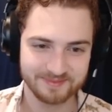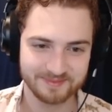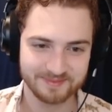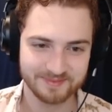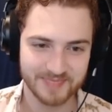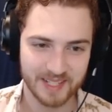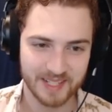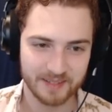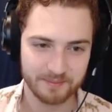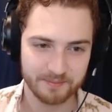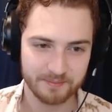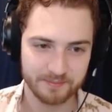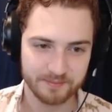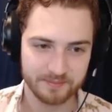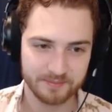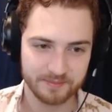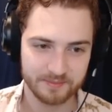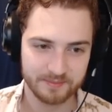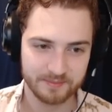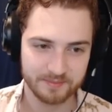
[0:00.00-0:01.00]
Okay.
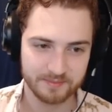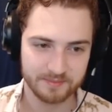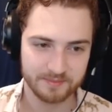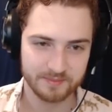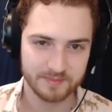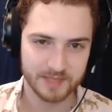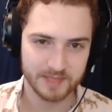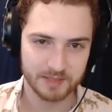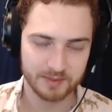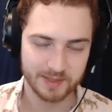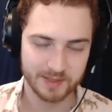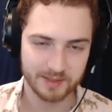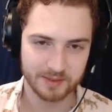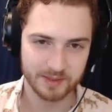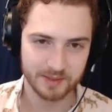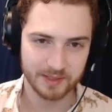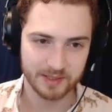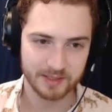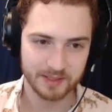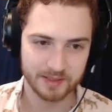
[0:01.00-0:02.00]
Definitely don't
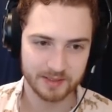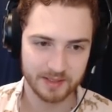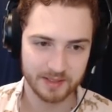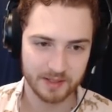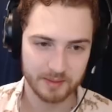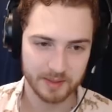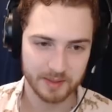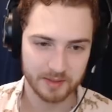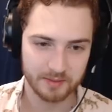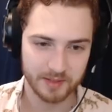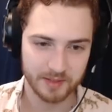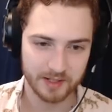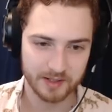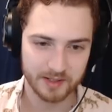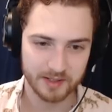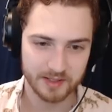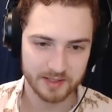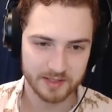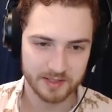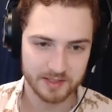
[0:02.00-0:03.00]
really care about the
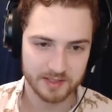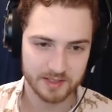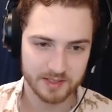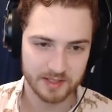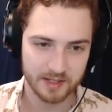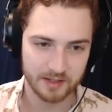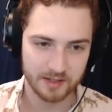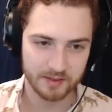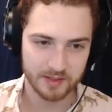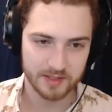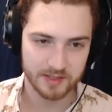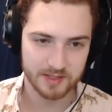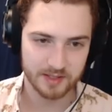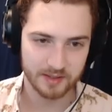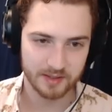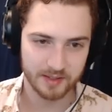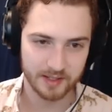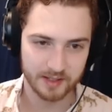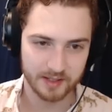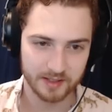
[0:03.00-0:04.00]
Varus. Yeah, we can
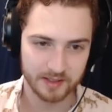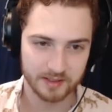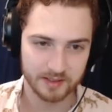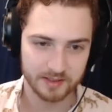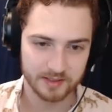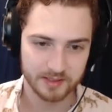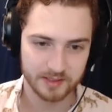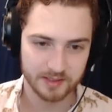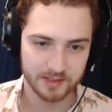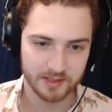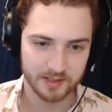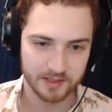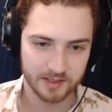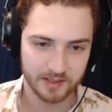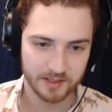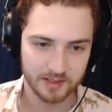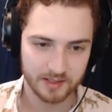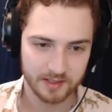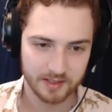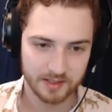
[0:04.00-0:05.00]
sell that.
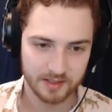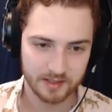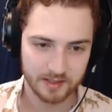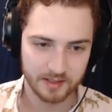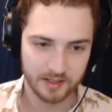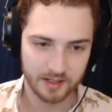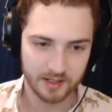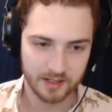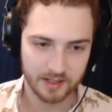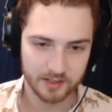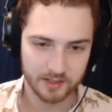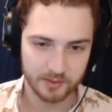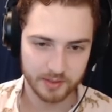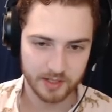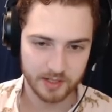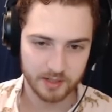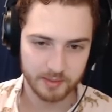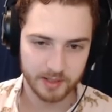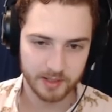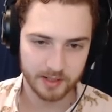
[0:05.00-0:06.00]
Do I
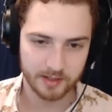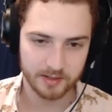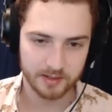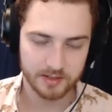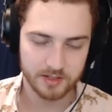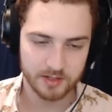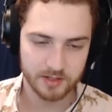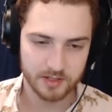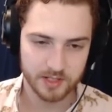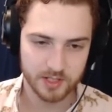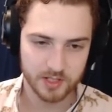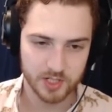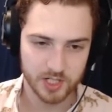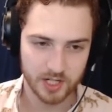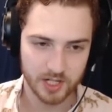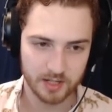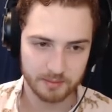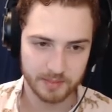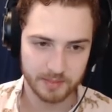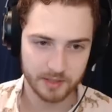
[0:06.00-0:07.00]
care about any of these units in
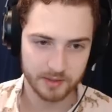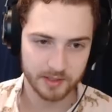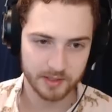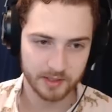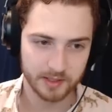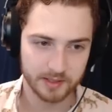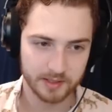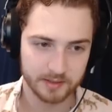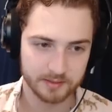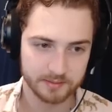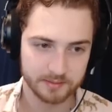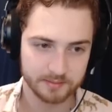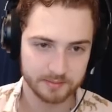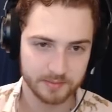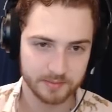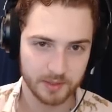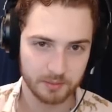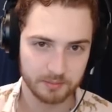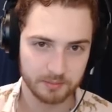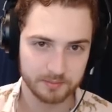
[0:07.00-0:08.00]
shop? Not really.
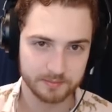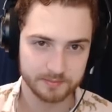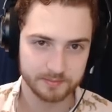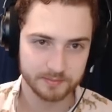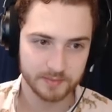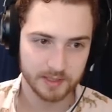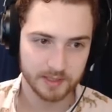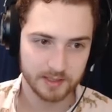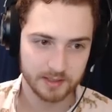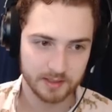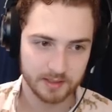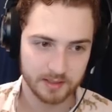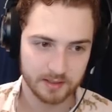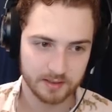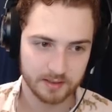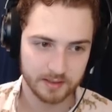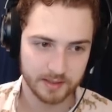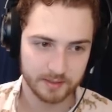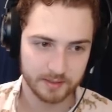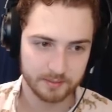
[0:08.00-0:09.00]
Nope.
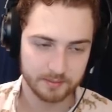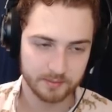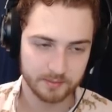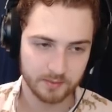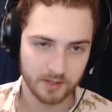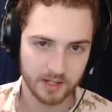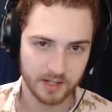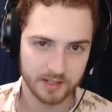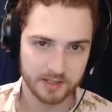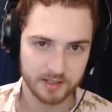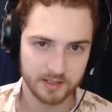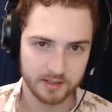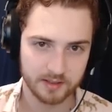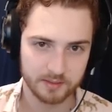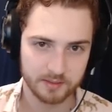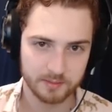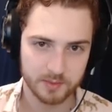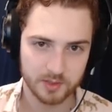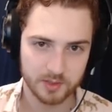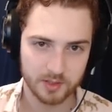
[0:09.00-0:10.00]
Right, Rod
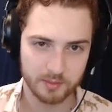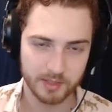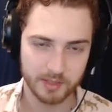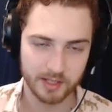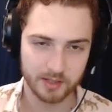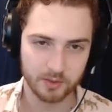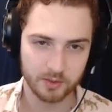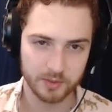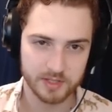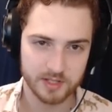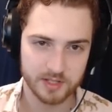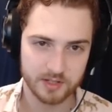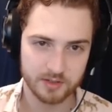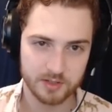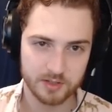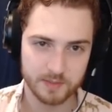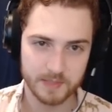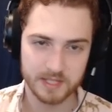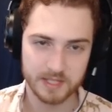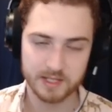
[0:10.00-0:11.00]
here. So it could be like
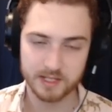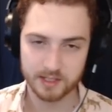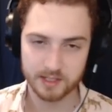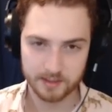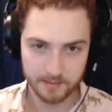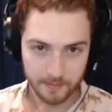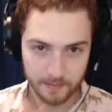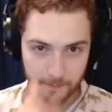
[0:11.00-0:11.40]
Gwinsu's BT